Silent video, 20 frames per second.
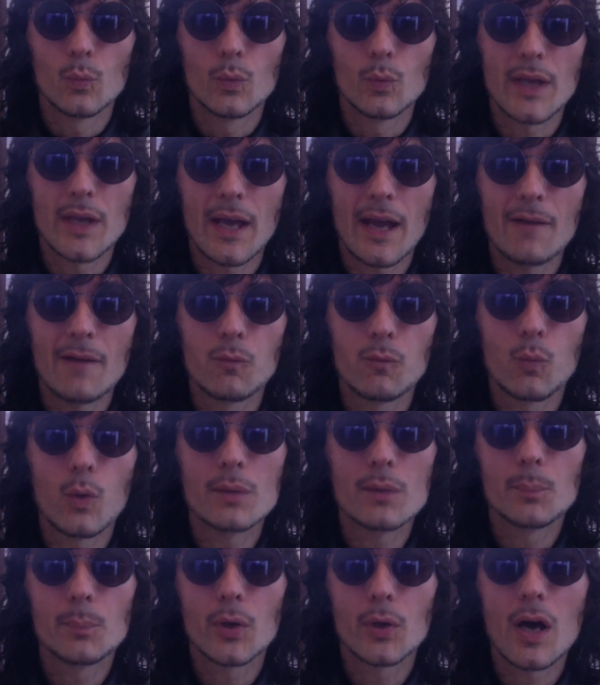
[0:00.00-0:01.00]
We have
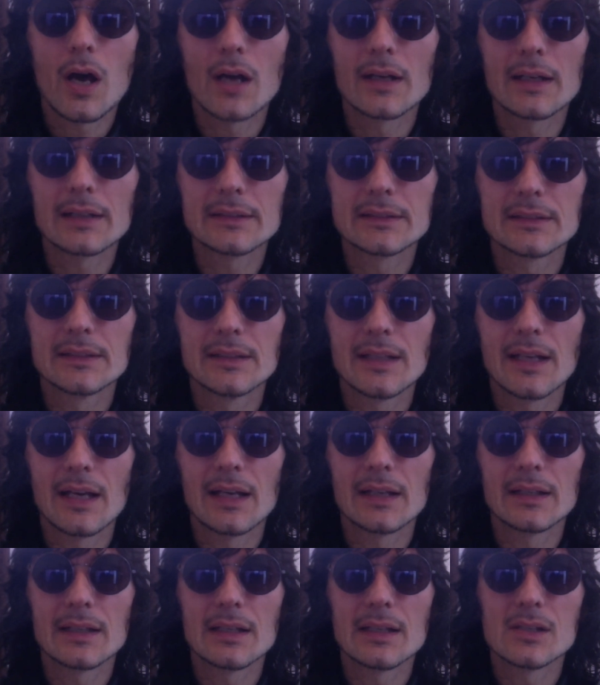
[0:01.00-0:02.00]
one product
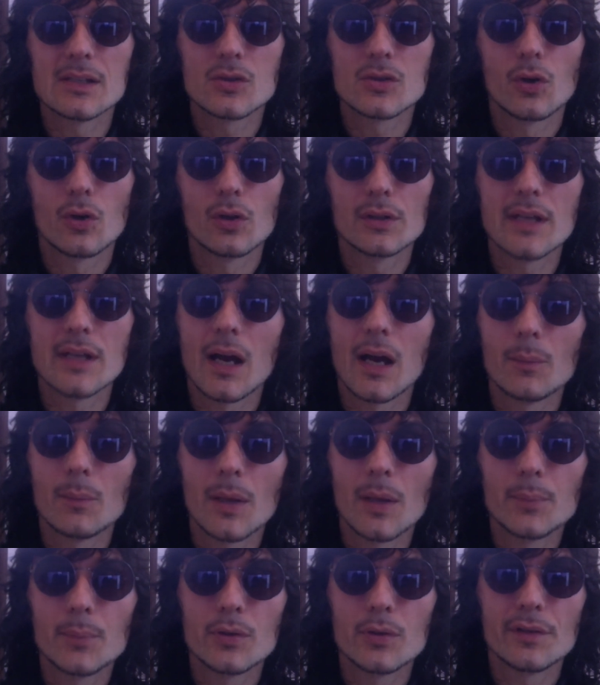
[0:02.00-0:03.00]
that is called the
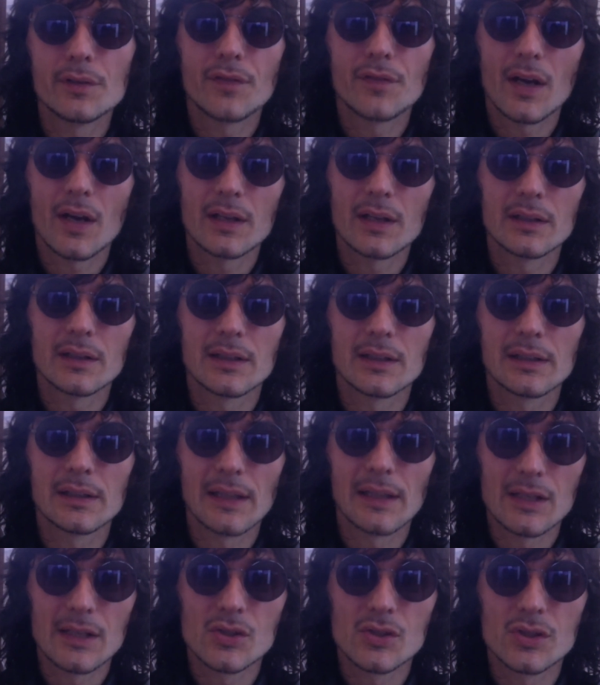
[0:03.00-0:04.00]
Amla Purifying
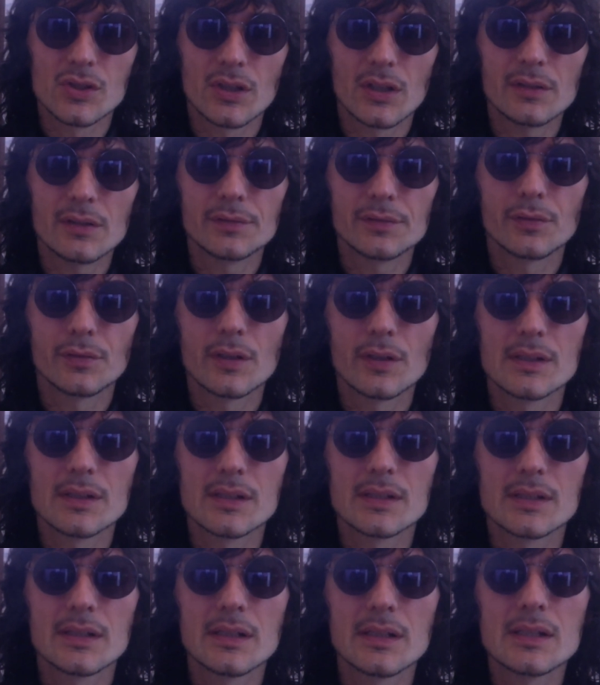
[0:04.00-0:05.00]
Cleanser, for
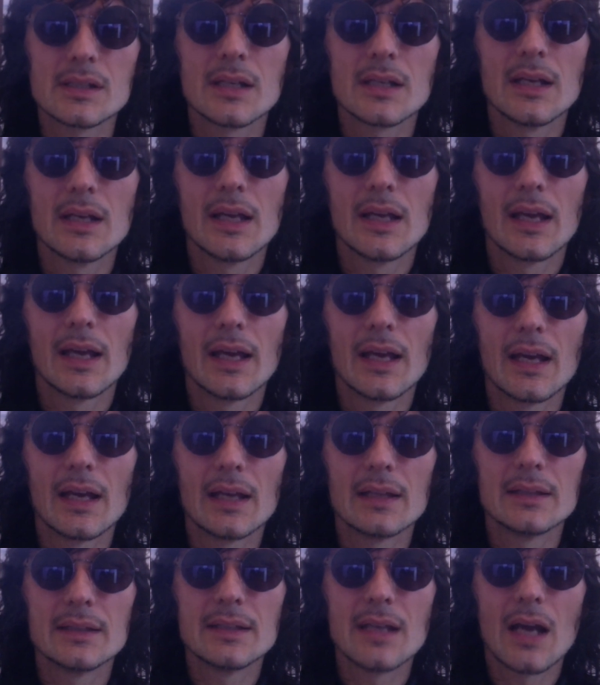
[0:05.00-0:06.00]
instance,
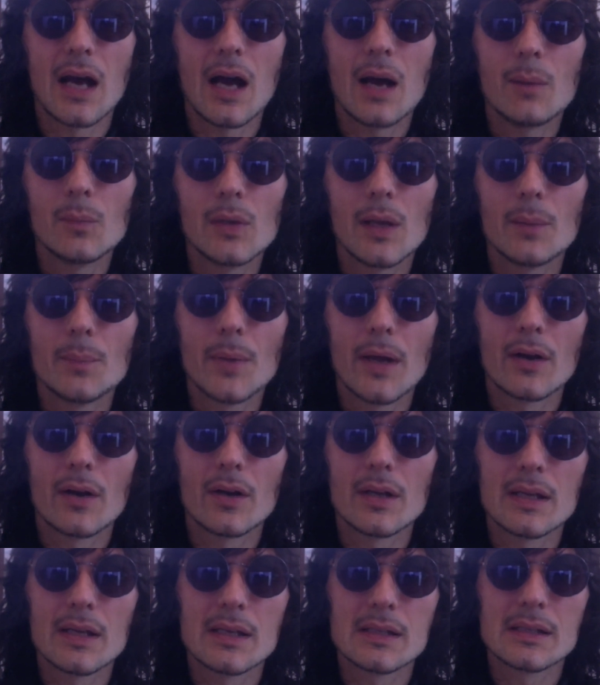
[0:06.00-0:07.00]
and the Amla
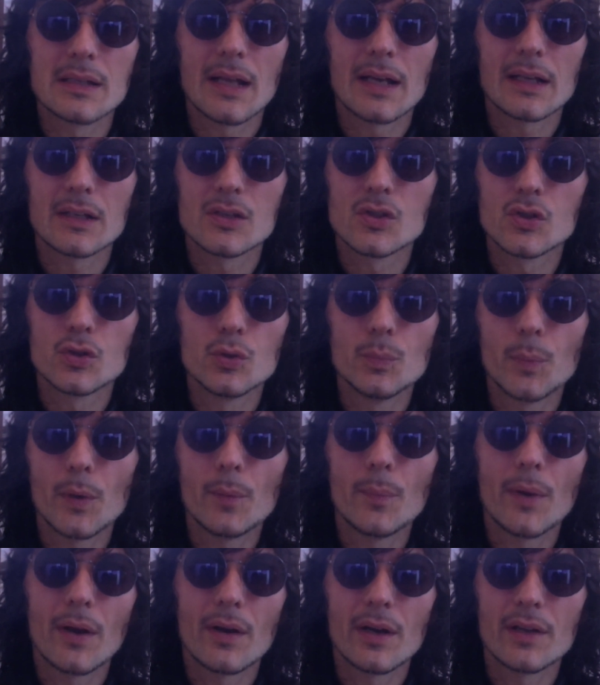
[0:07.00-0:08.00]
berry is like a
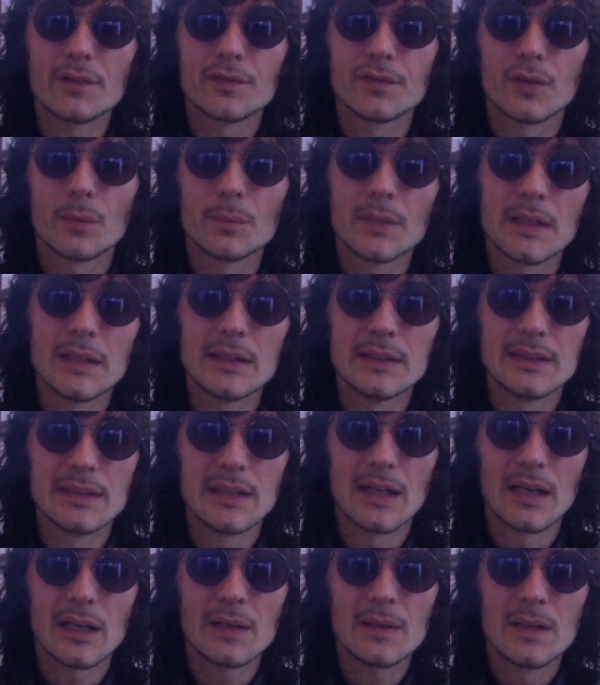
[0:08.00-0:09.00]
super berry from
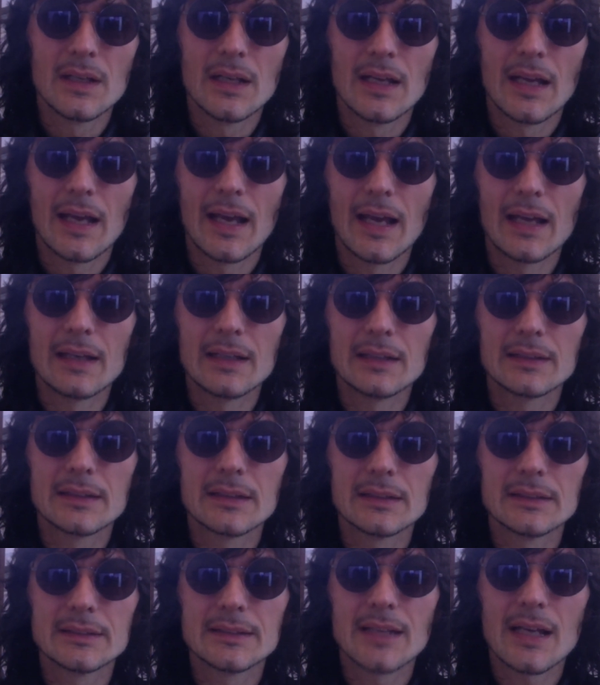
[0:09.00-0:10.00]
India, and it
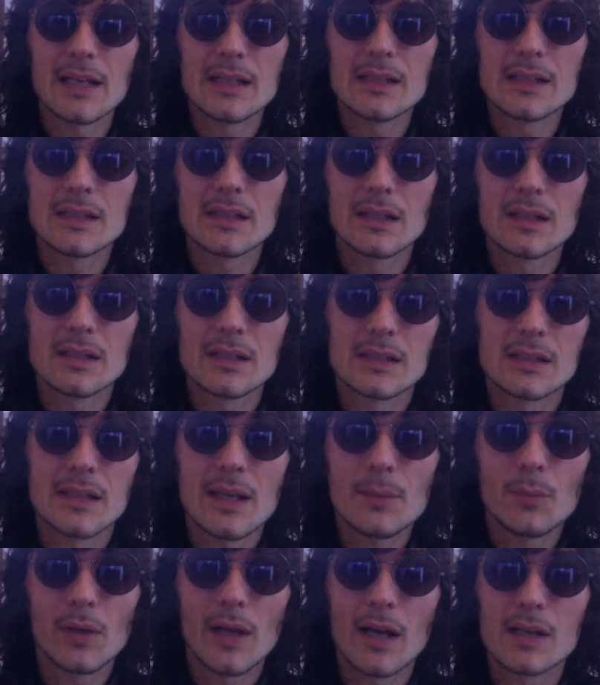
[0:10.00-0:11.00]
contains a
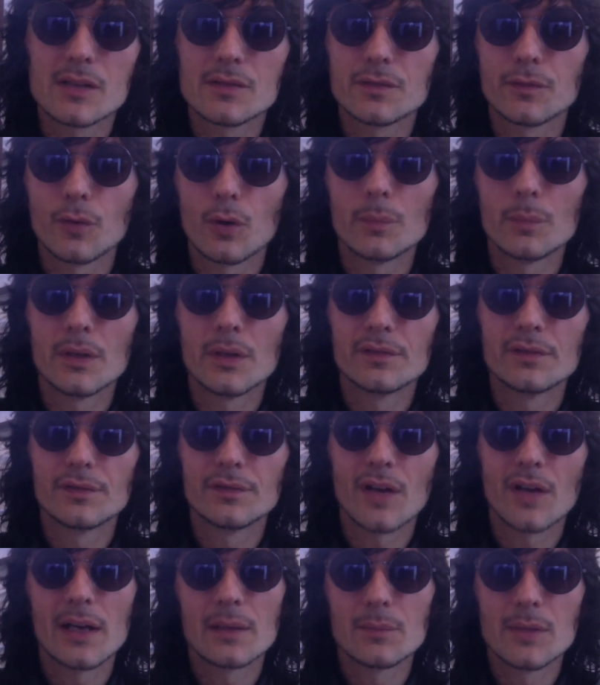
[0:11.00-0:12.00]
stabilized form
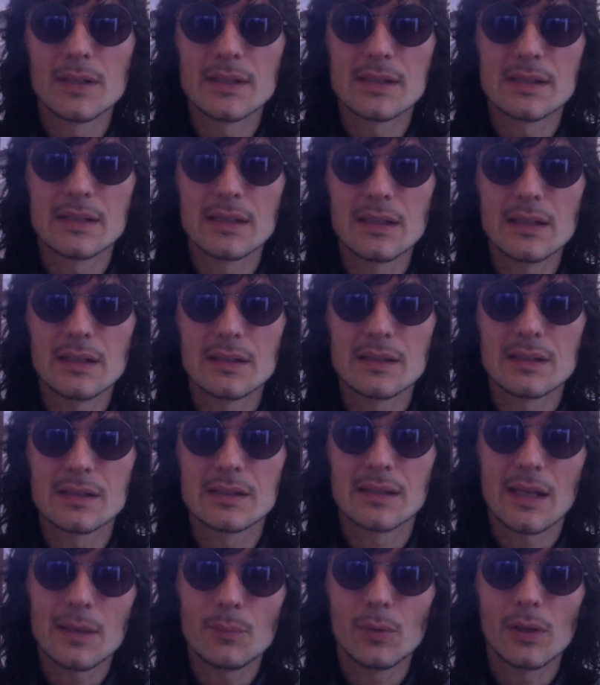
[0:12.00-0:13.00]
of vitamin C. It's
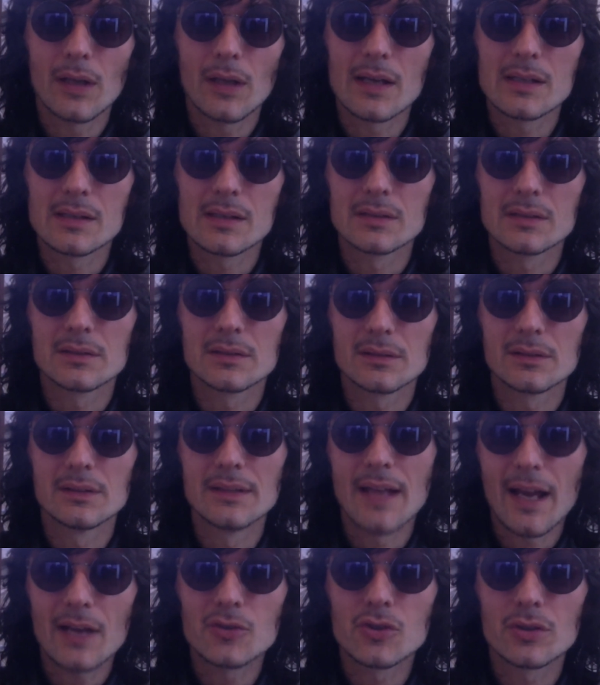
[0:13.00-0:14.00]
stabilized,
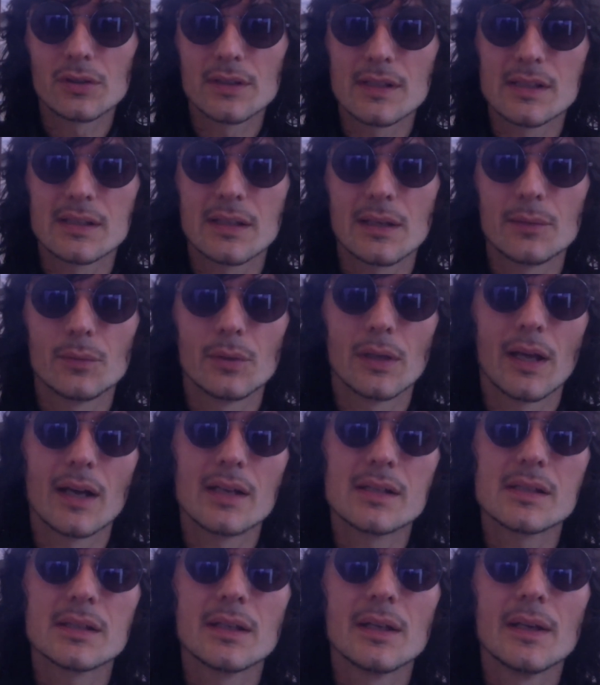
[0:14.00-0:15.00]
naturally
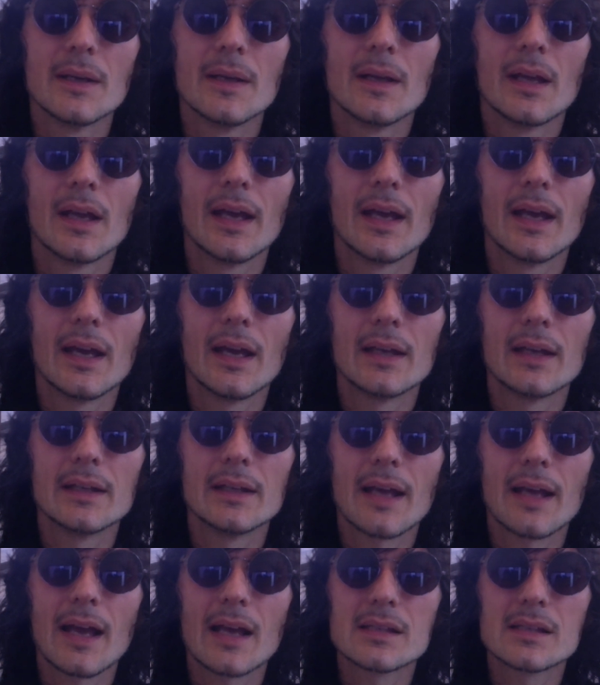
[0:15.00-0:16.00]
stabilized, and
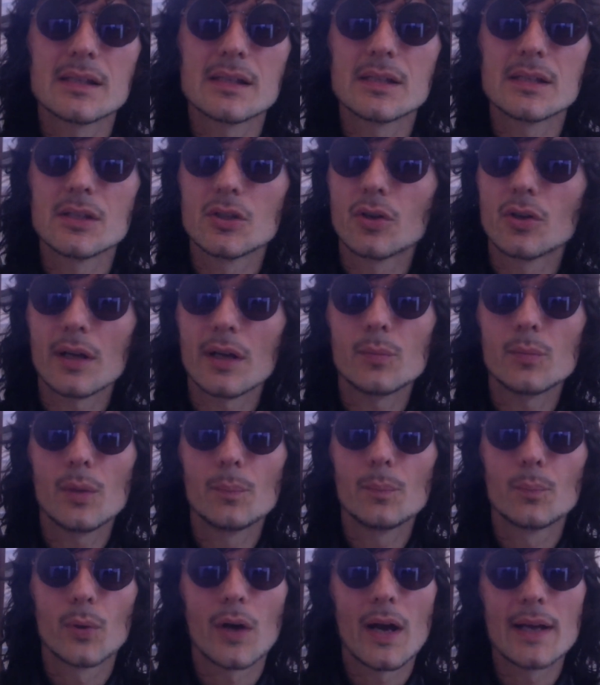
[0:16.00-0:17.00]
it has this
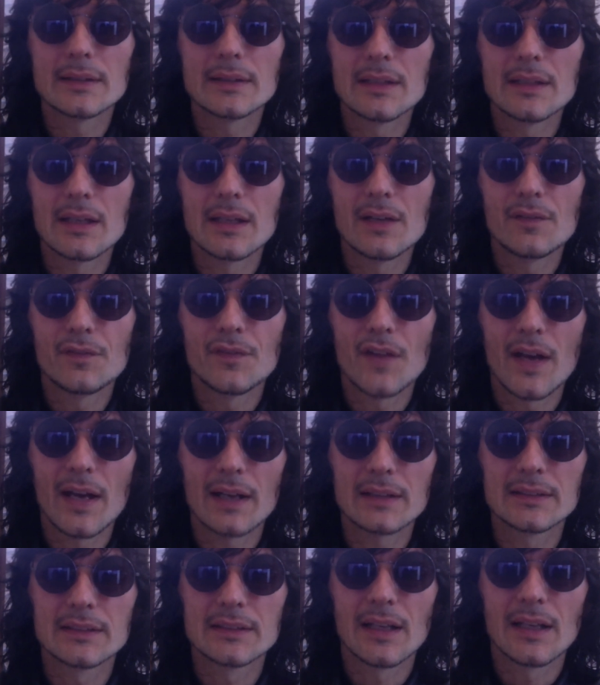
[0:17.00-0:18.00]
incredible brightening
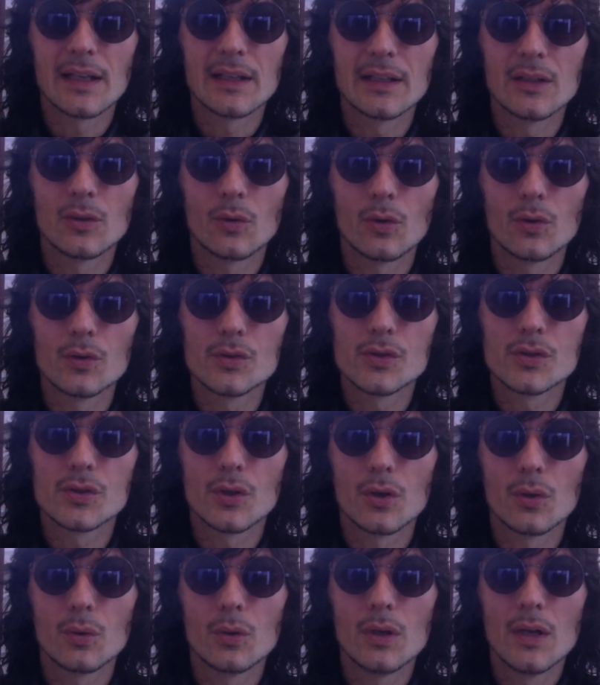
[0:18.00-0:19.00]
effect, and it
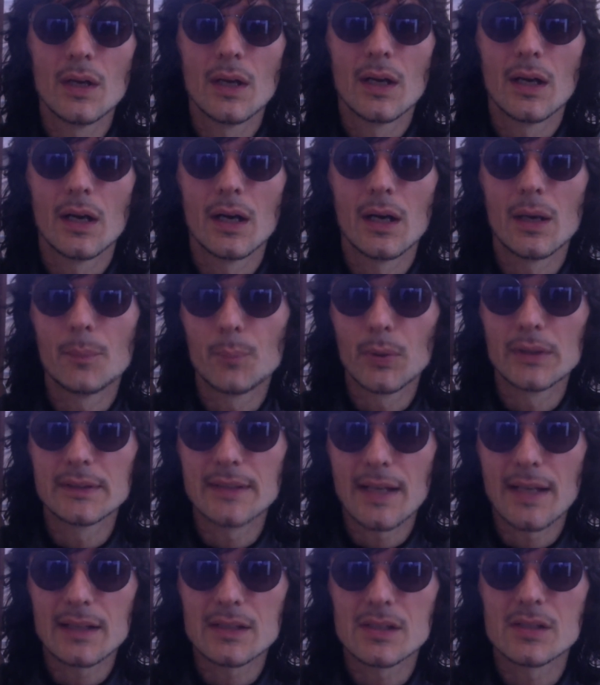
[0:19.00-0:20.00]
also
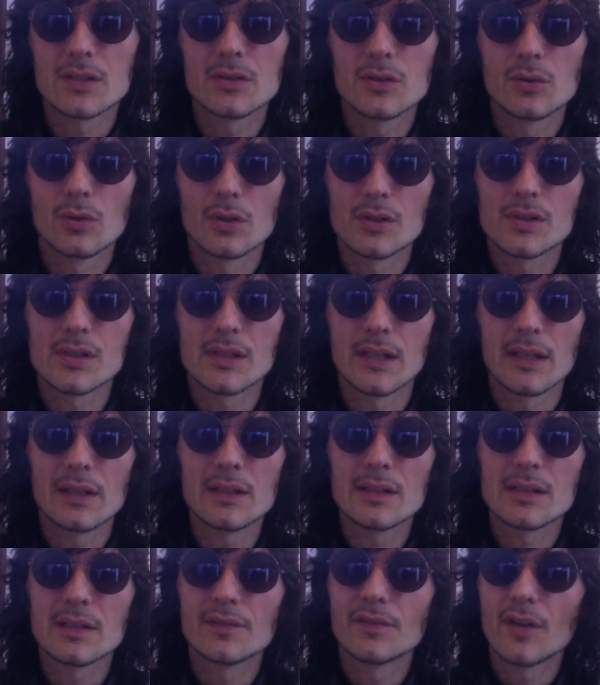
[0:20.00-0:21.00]
protects your
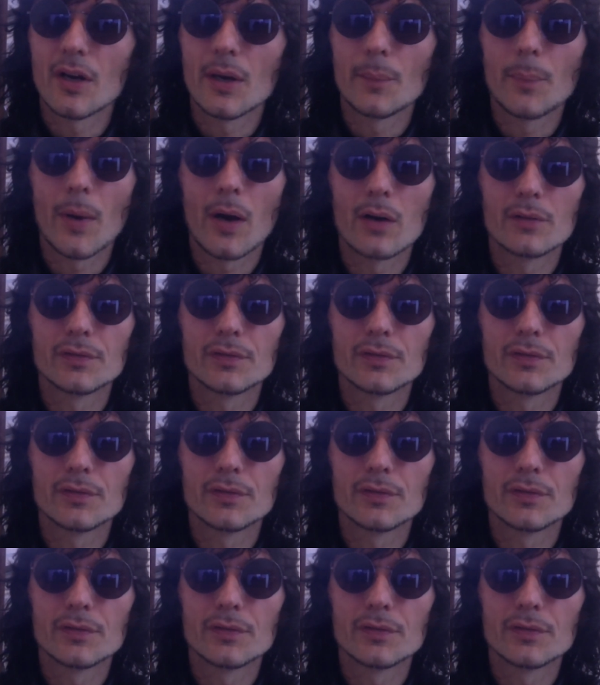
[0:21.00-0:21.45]
skin. It's a very